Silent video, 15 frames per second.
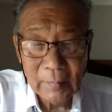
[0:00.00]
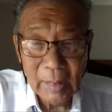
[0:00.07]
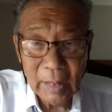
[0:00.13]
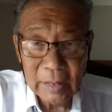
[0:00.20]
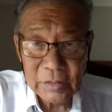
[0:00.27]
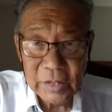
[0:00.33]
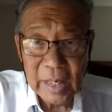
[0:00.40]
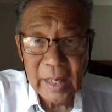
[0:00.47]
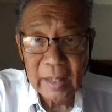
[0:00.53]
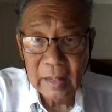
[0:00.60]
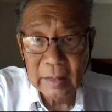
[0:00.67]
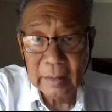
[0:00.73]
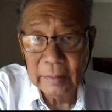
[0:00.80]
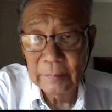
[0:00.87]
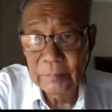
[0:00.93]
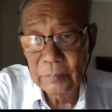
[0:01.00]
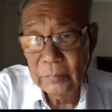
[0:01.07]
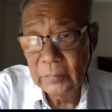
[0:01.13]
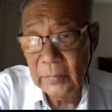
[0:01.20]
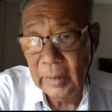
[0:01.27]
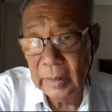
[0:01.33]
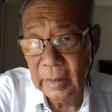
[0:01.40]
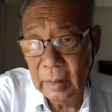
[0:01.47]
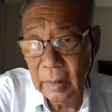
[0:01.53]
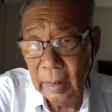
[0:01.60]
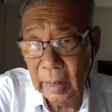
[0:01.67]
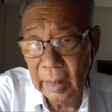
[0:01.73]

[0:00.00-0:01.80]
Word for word: Exactly. And, yeah.